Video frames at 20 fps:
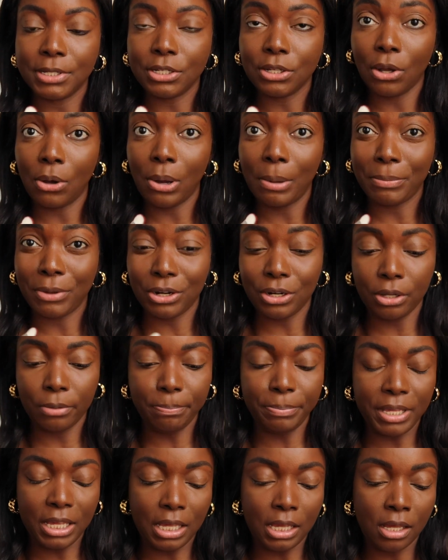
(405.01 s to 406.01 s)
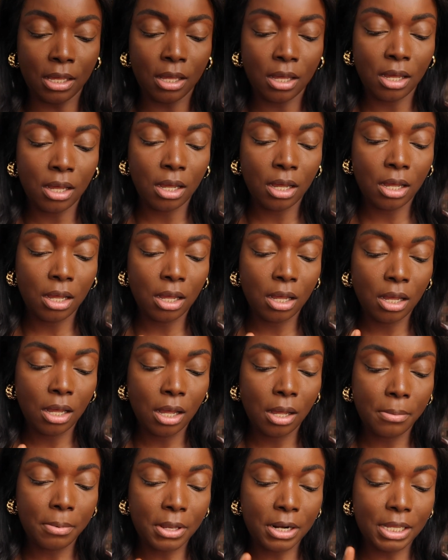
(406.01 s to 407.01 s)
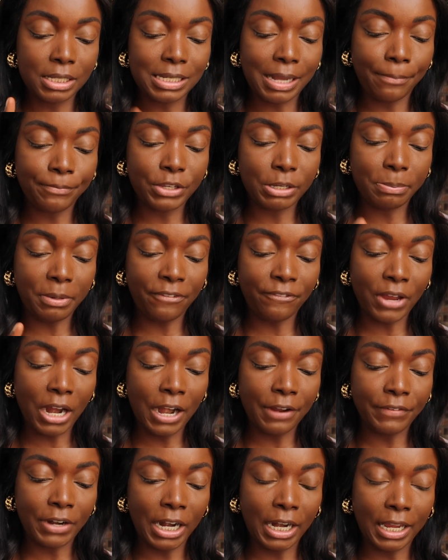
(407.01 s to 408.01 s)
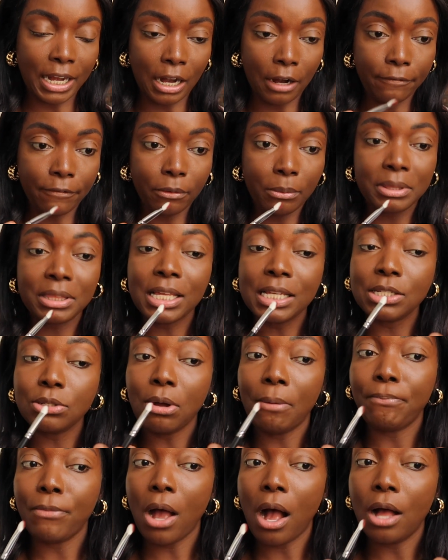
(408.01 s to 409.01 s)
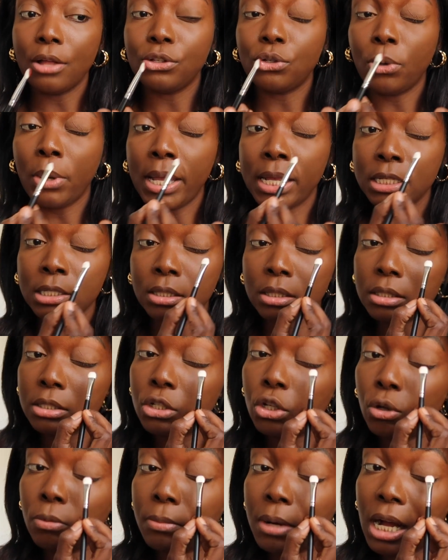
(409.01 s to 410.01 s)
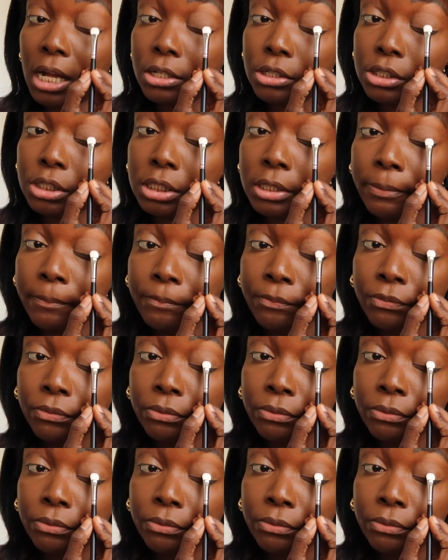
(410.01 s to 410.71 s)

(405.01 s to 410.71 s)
So I'm gonna attempt to be very careful with this so I'm not doing too much.